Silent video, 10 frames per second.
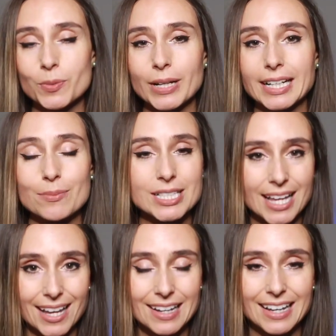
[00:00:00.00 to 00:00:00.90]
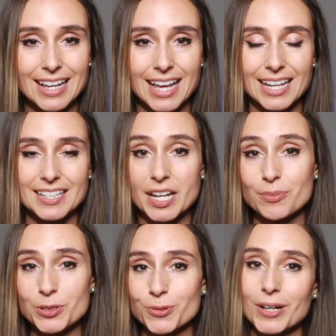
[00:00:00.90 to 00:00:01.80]
My name is Anna and
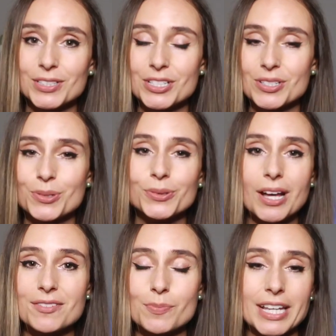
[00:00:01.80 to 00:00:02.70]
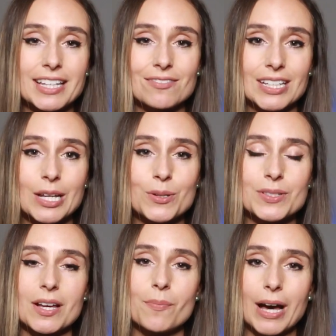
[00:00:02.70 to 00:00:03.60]
I'm a neurologist who loves making
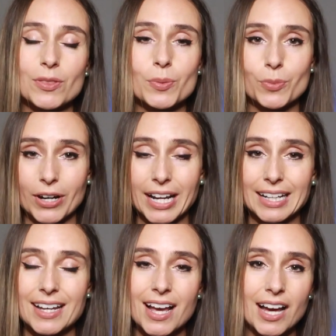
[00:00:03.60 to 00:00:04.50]
videos about the brain.